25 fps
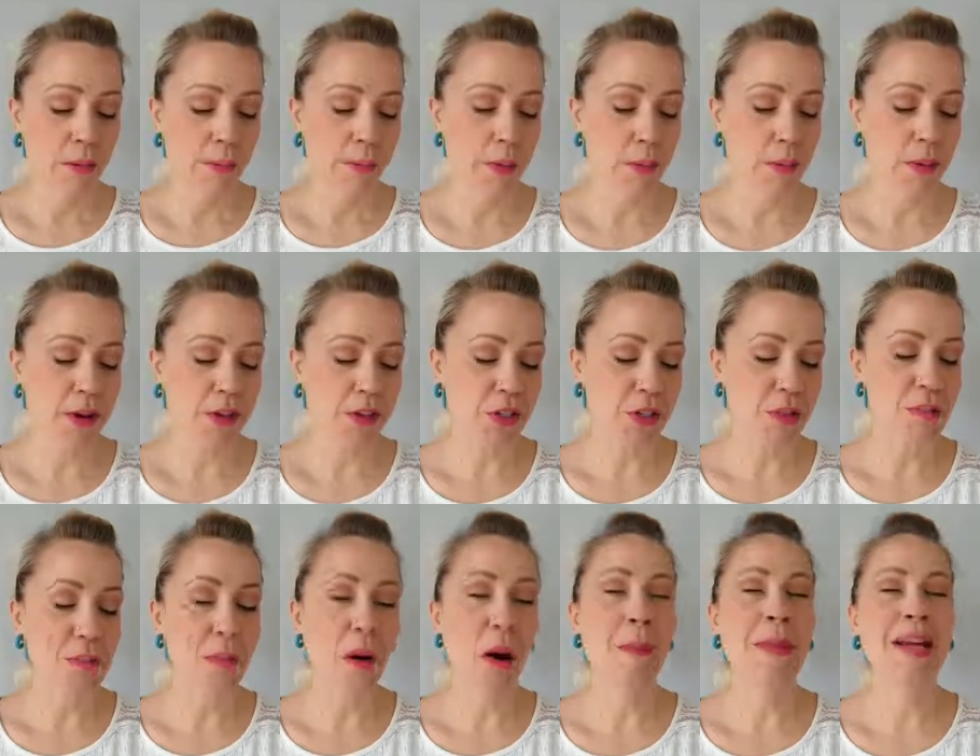The
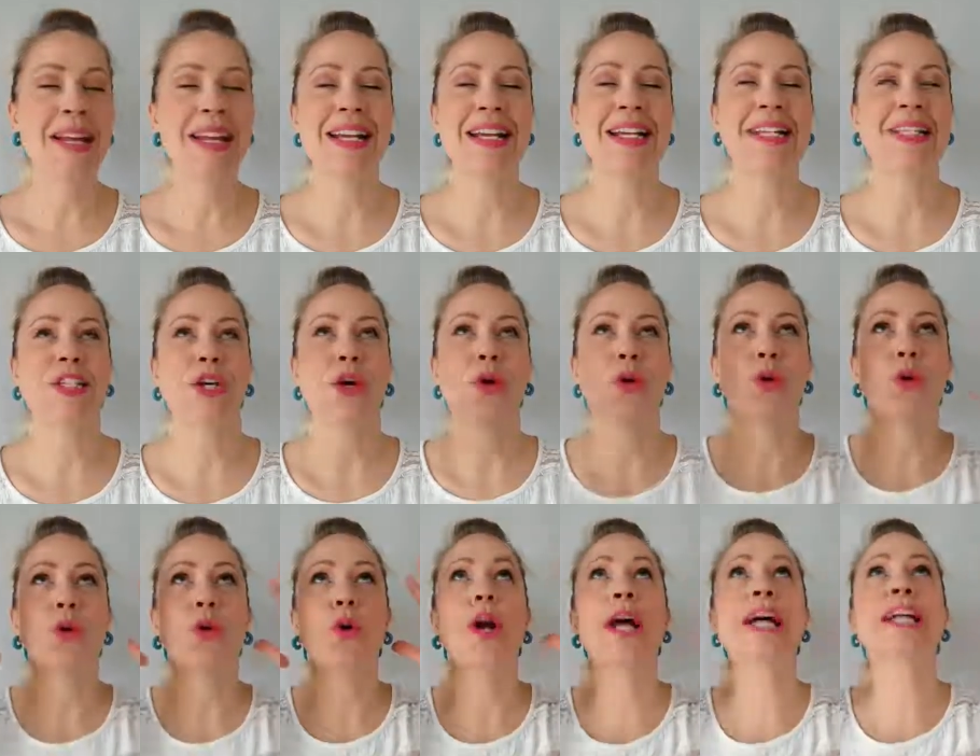present moment is
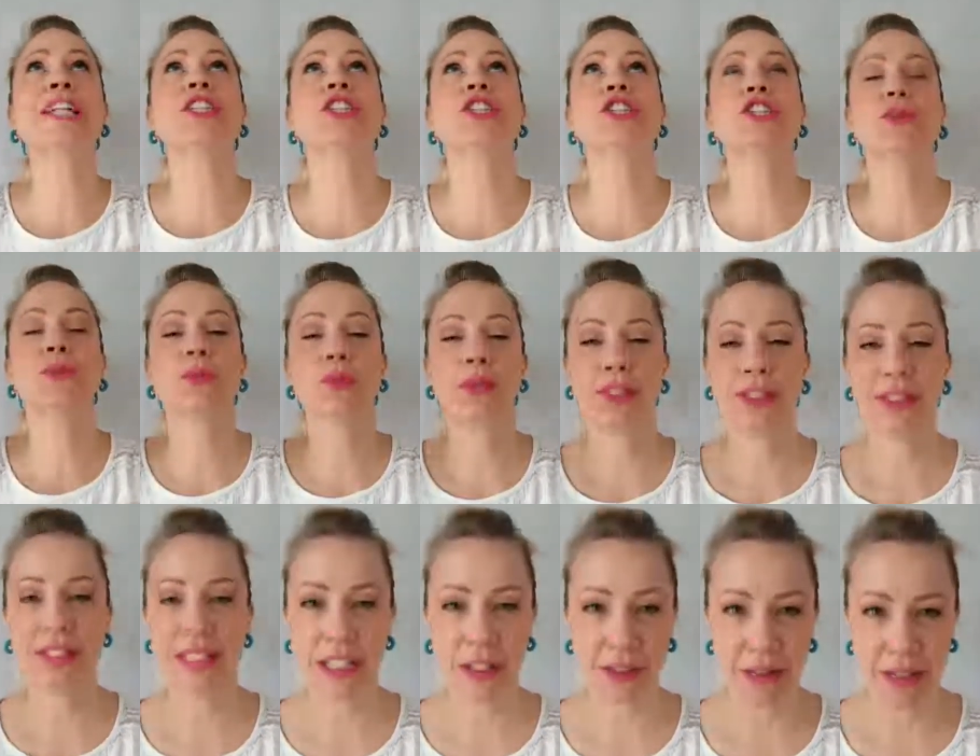rich with
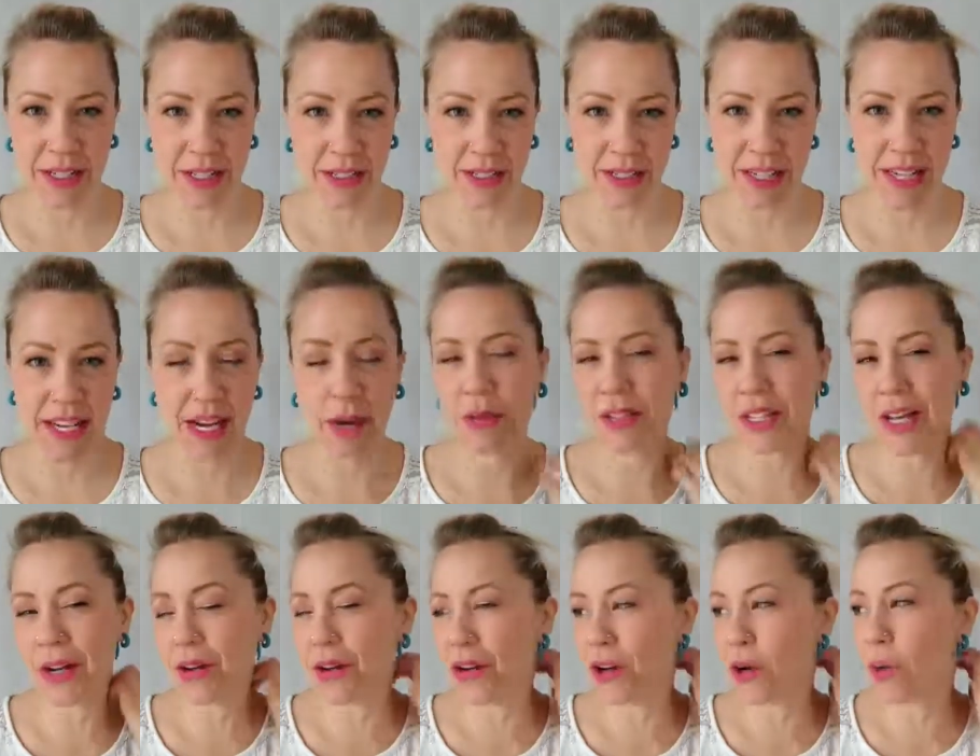synchronicity. I was
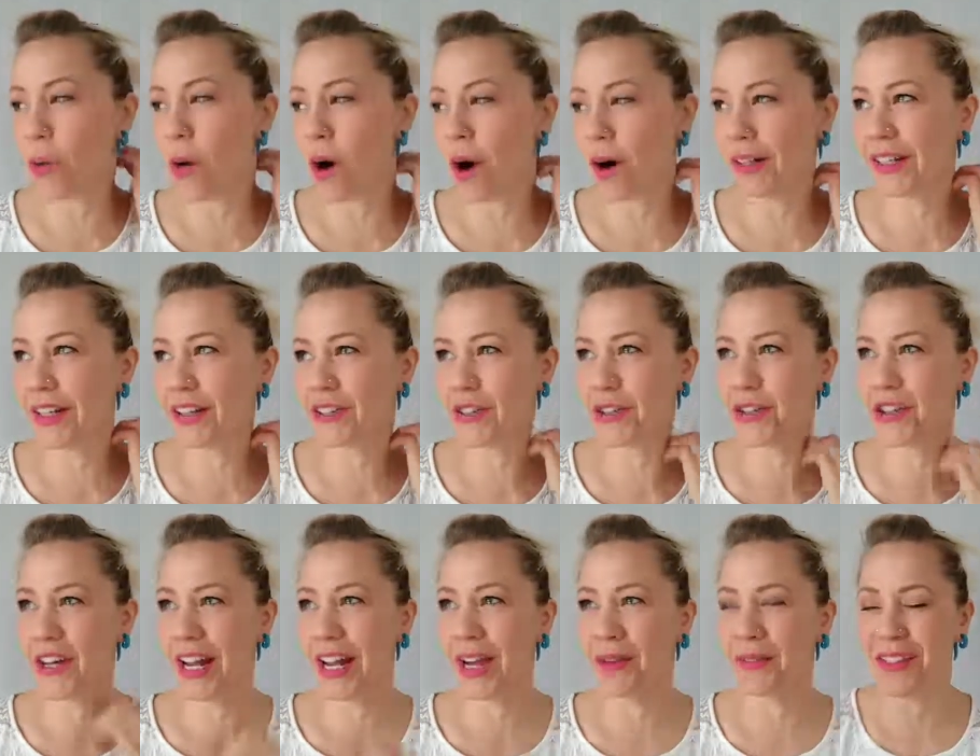out on a walk
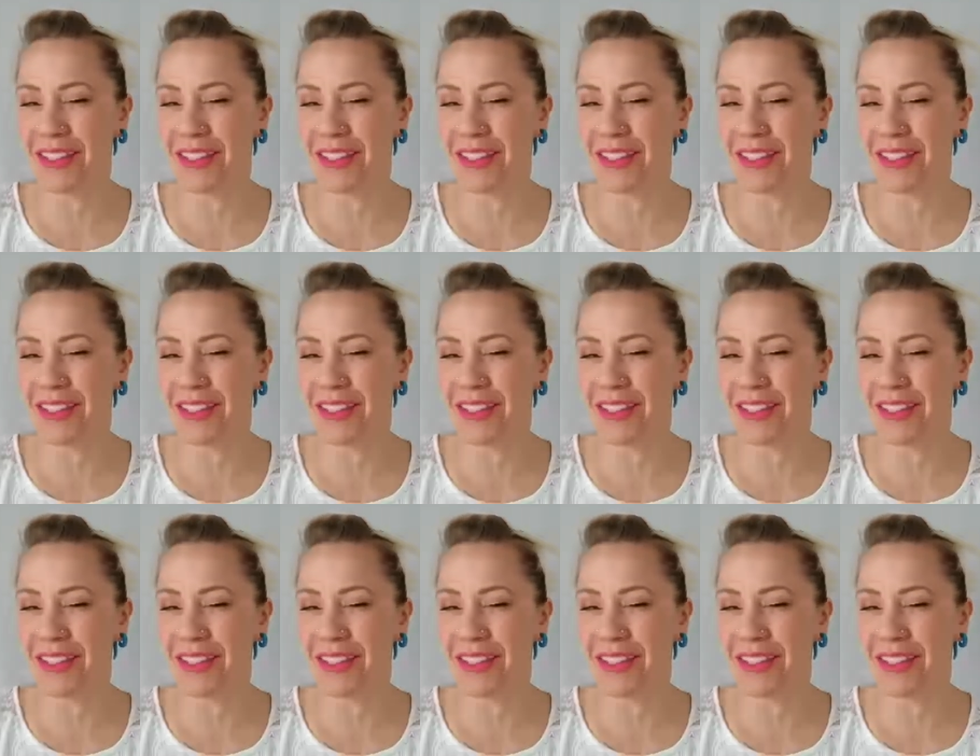yesterday.